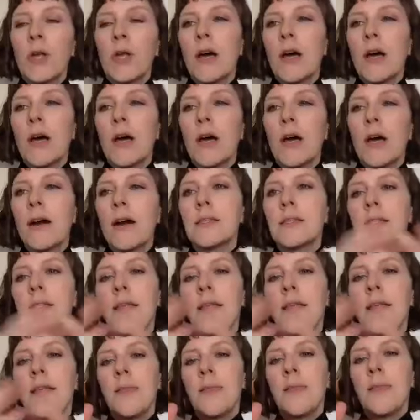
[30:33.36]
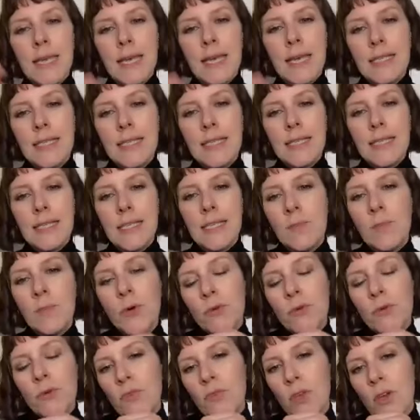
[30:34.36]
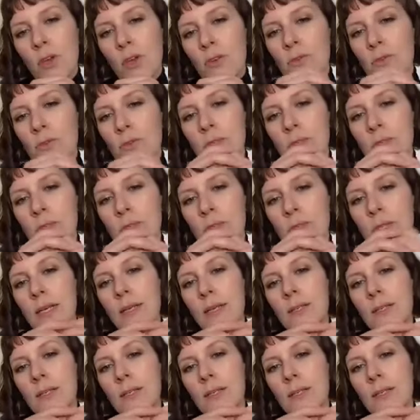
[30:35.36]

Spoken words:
product, and then their skin gets even more confused.